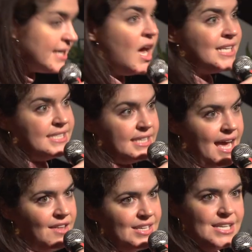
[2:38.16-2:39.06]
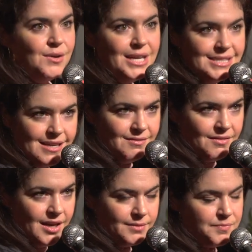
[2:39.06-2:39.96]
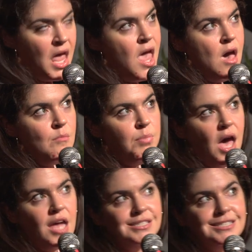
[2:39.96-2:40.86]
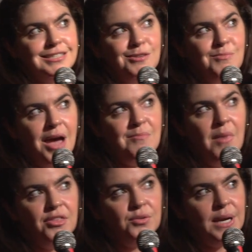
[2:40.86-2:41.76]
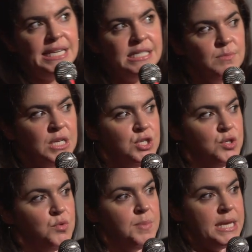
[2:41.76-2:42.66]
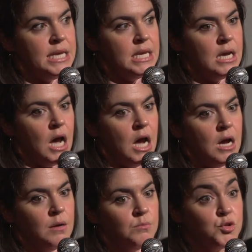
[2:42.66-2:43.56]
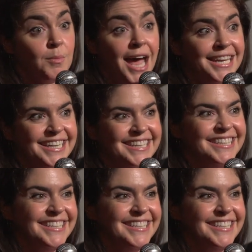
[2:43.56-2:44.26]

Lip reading: agnostic now, that's how I identify. But my mother raised me to be dramatic.